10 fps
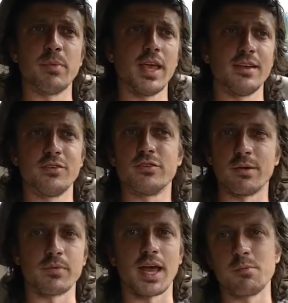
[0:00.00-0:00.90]
may do
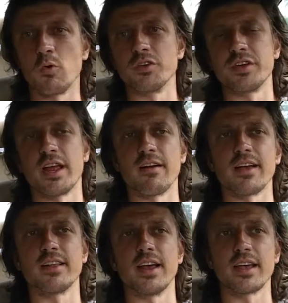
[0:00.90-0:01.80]
something kind of more
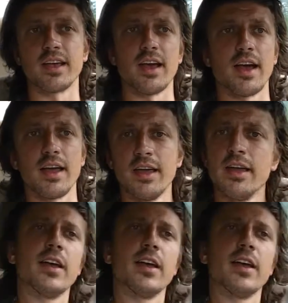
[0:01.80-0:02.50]
generic, like a